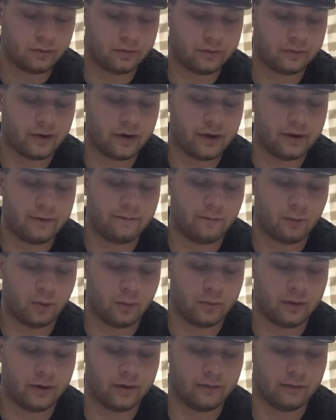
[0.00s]
it was very
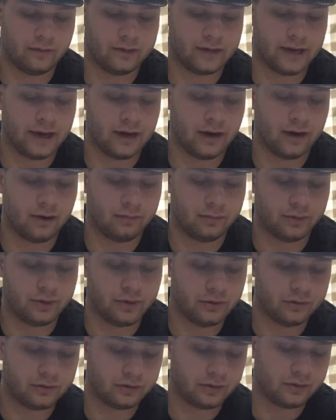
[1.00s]
informative on data and
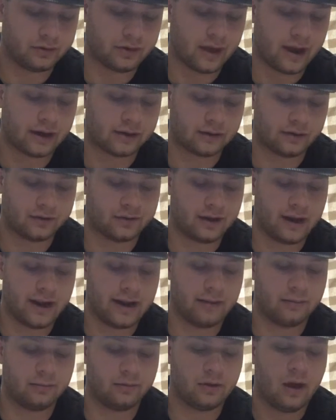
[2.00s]
producers, actors'
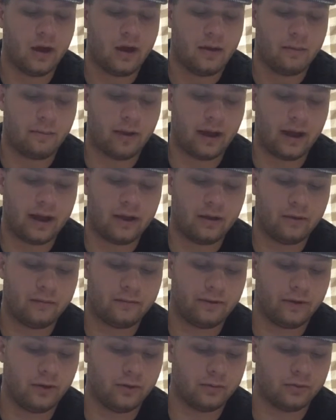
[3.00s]
names, bio,
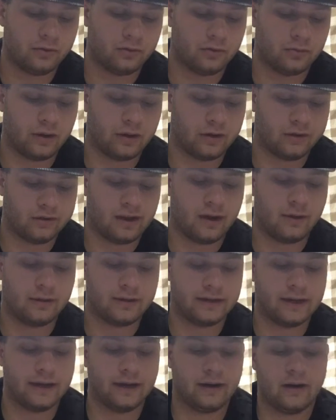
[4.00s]
films, as well as how
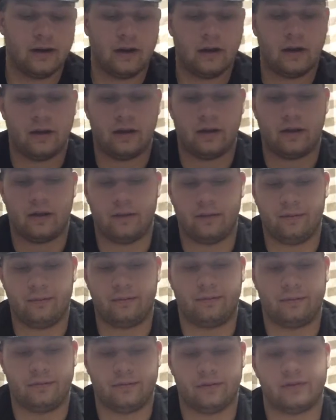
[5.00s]
it did.
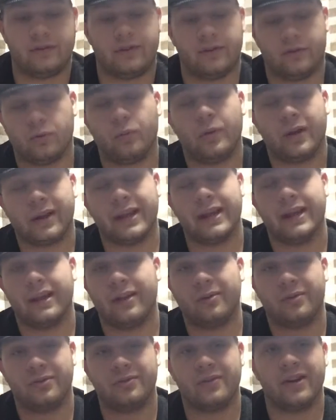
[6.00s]
This wiki,
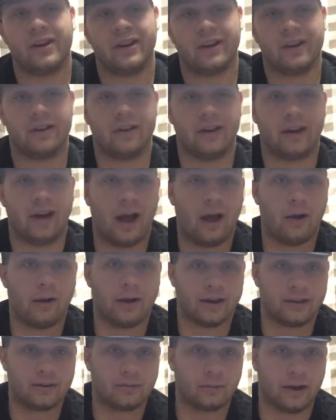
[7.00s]
it was very good at how
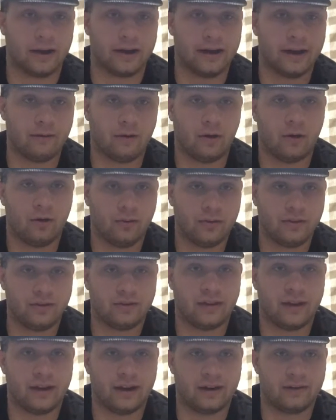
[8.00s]
it explained all of
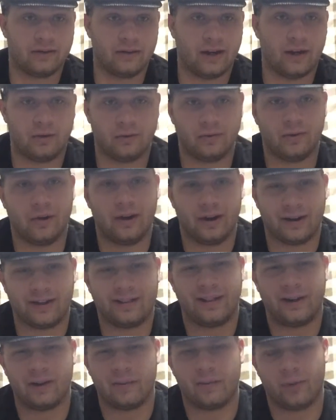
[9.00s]
these things. I was very
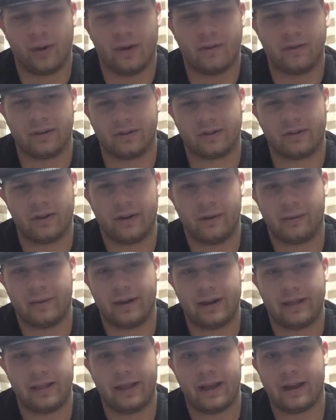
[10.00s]
unclear whenever I started
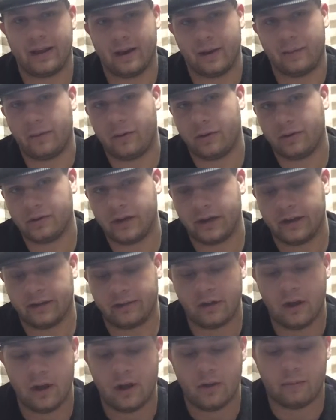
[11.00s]
reading that, and I
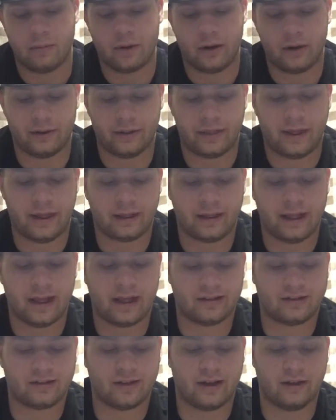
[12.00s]
apologize, but that
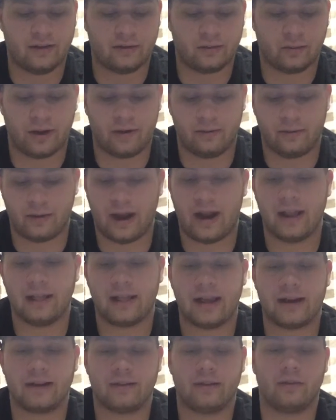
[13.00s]
last sentence where I
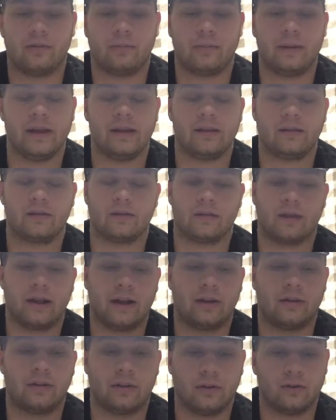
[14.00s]
liked this piece,
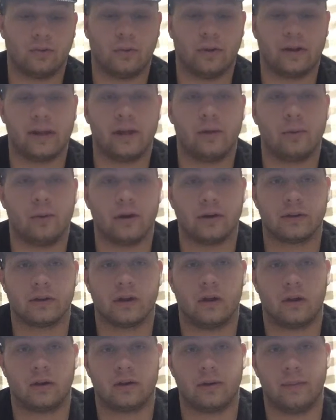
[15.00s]
like this wiki, where it
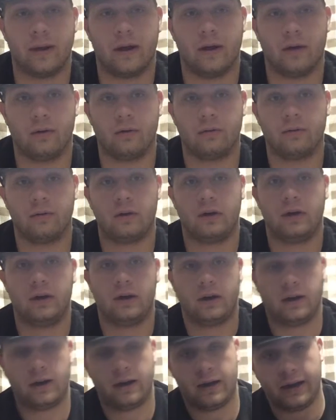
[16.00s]
talked about,
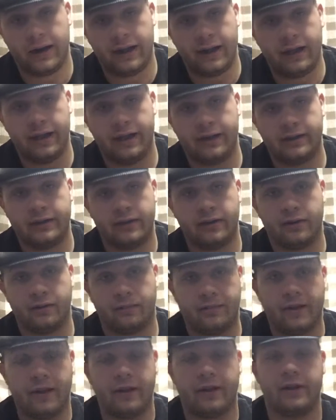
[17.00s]
it did a
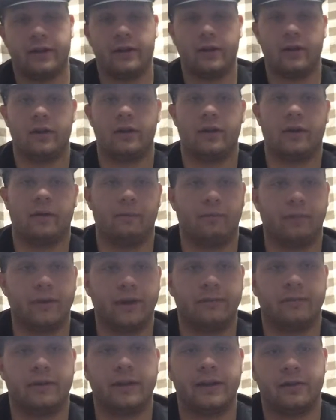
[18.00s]
very good at
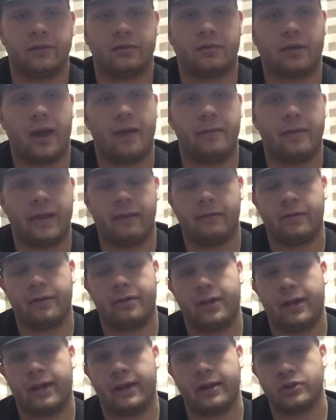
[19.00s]
briefly describing
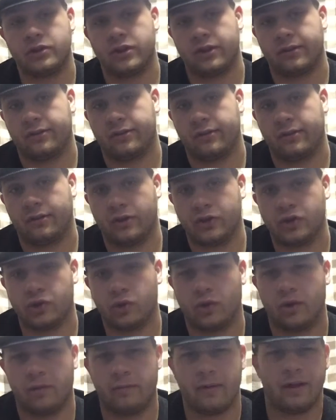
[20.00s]
everything in just a
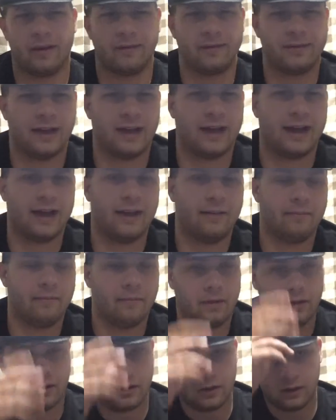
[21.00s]
short amount of
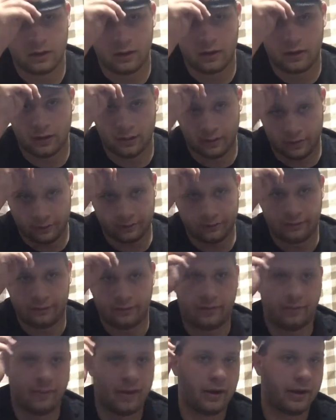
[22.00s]
time,
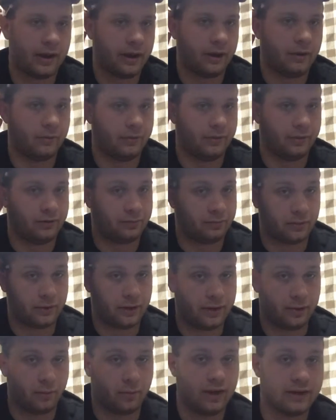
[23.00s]
about how this
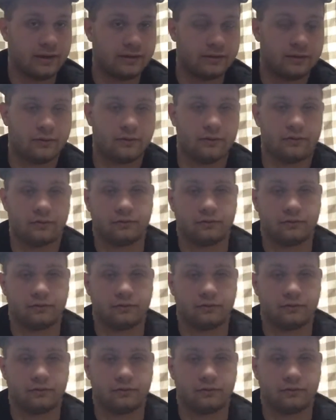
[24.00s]
play went.